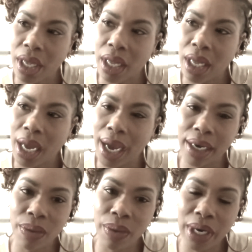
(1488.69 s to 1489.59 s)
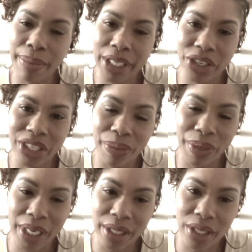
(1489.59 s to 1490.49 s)
I don't want to make sure someone
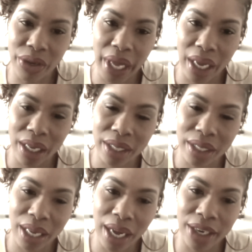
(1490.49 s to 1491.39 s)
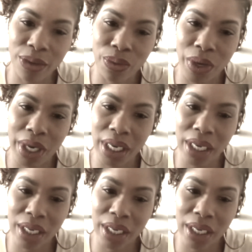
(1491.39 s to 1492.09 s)
else is okay. I don't want to